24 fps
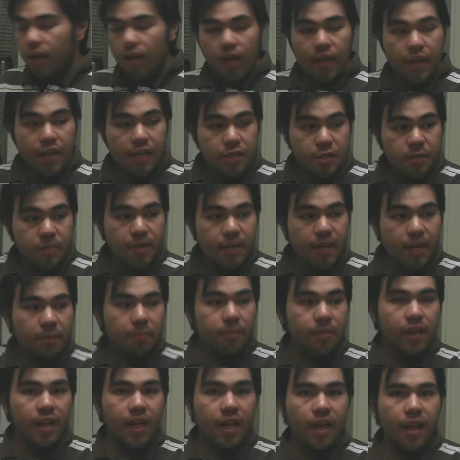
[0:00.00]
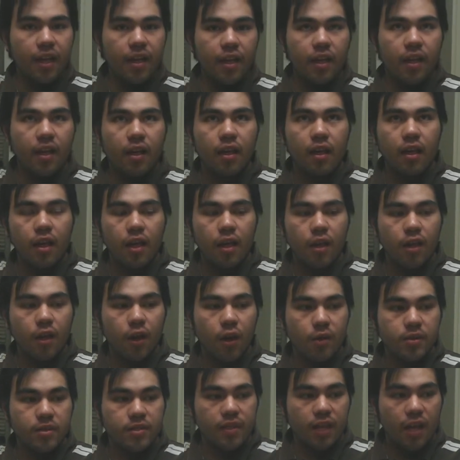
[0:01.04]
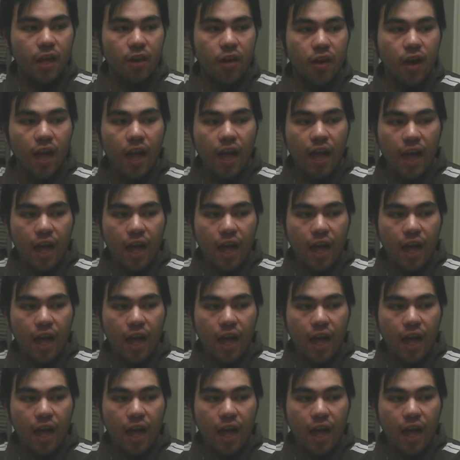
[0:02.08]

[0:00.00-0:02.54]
an instrument can play notes that are